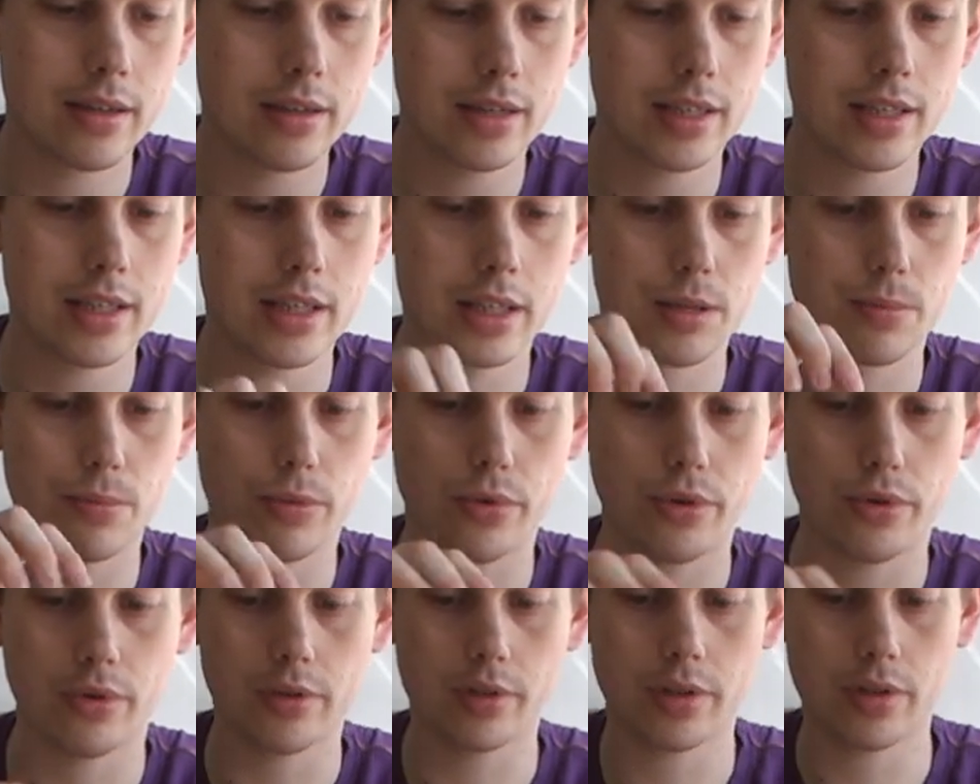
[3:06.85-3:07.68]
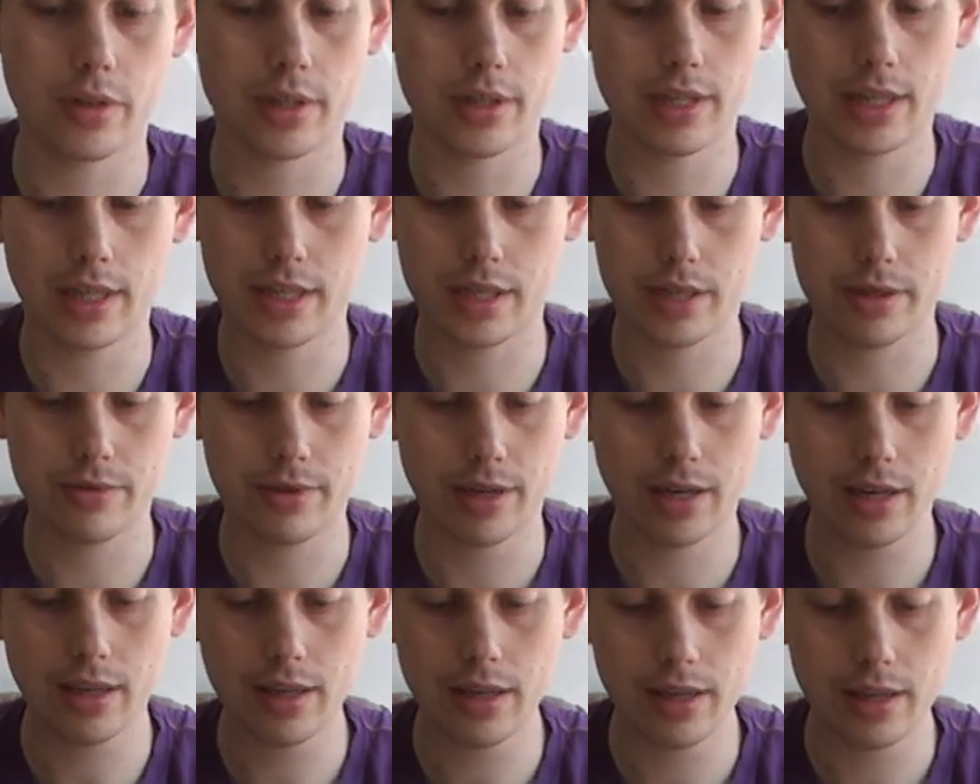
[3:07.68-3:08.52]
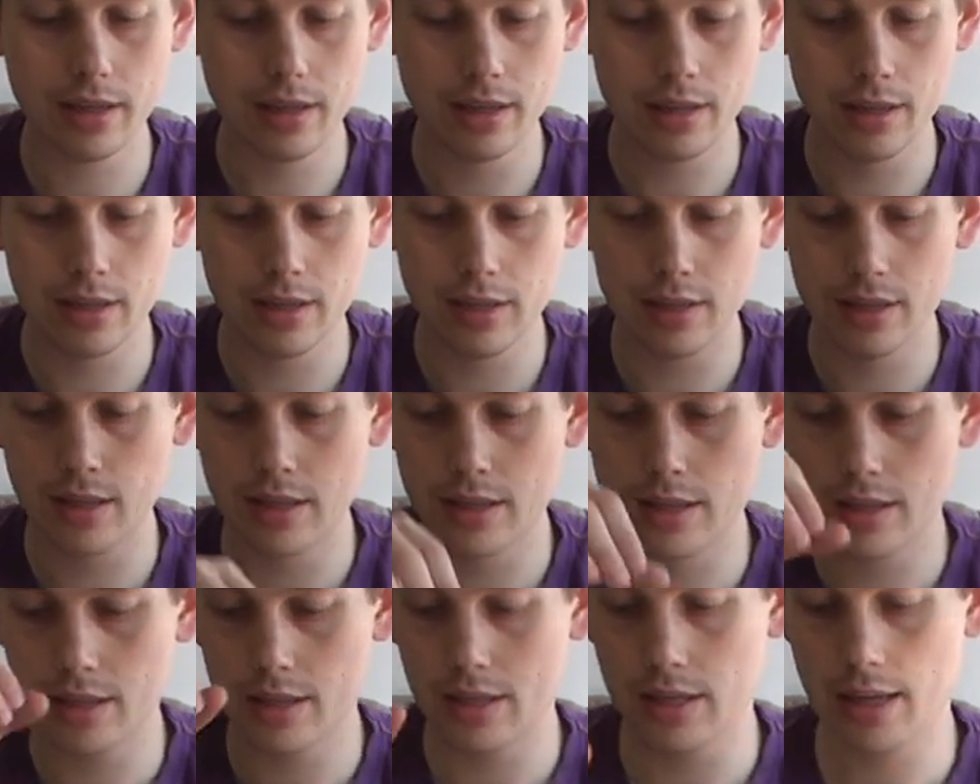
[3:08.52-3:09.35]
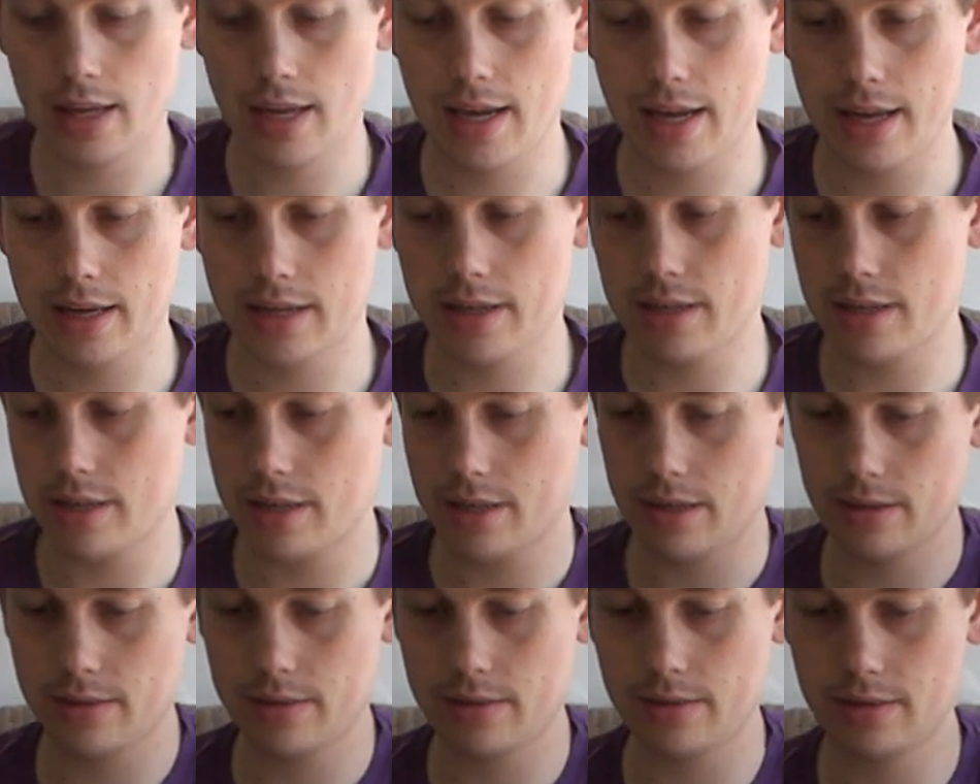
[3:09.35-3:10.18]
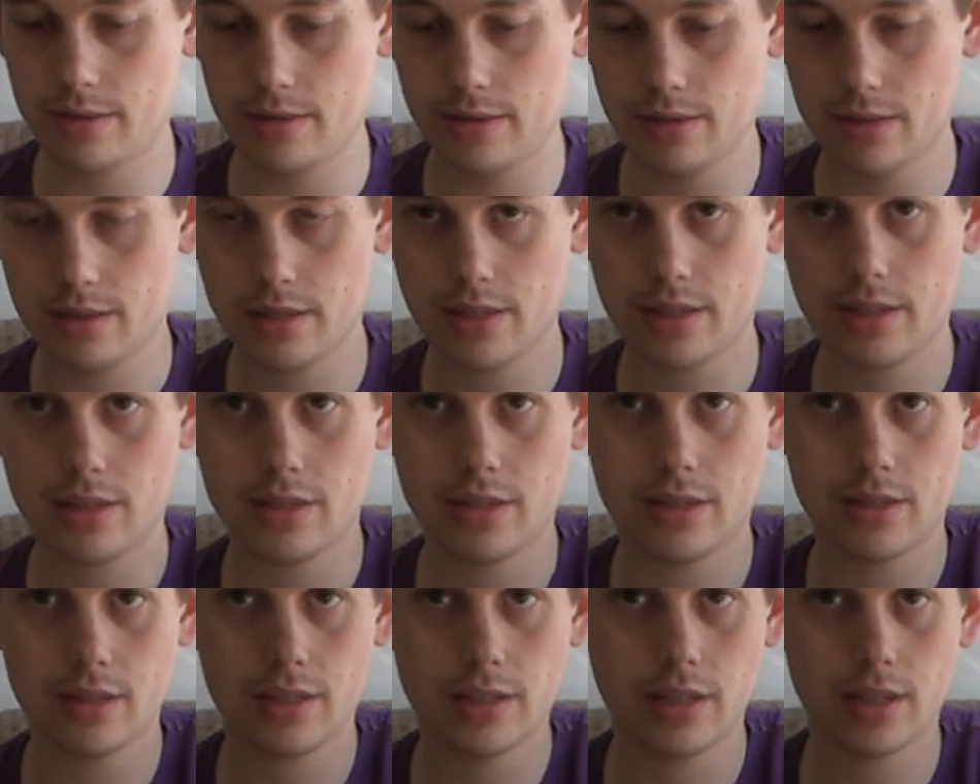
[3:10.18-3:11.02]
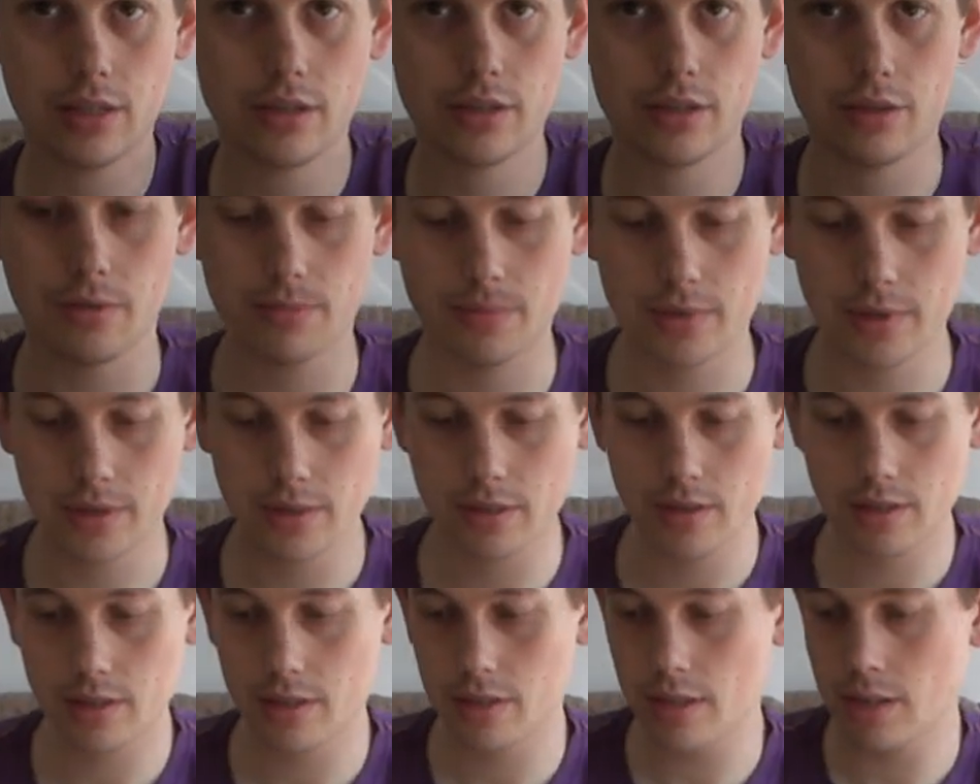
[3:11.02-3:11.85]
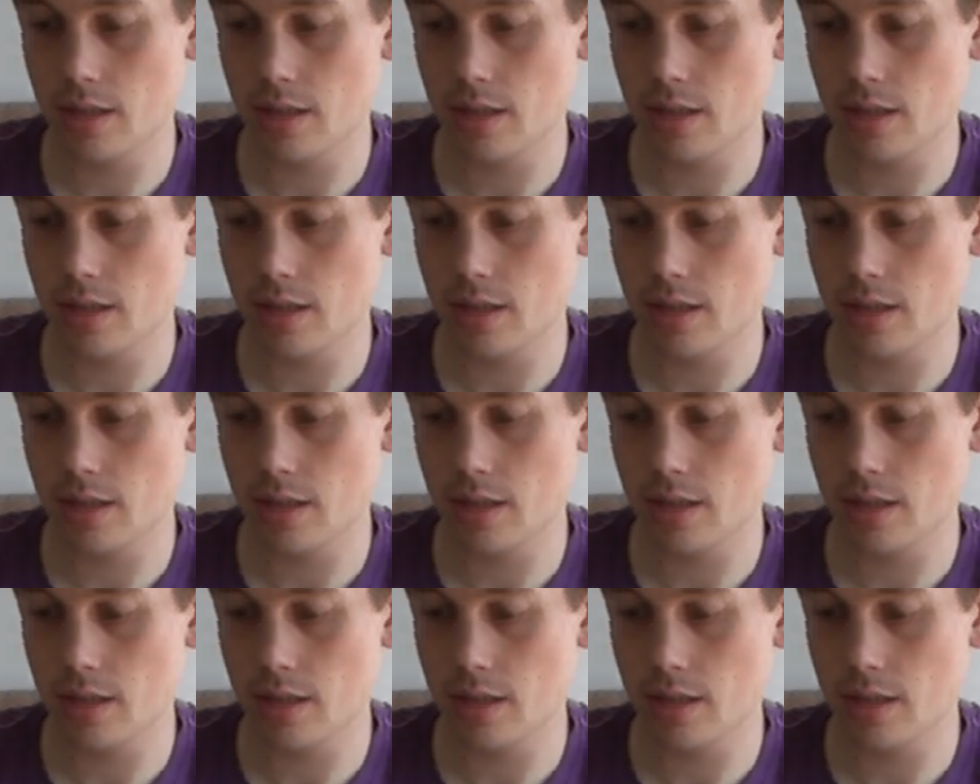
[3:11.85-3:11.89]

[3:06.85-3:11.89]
It's a small container trailer, and let's not cheat too much.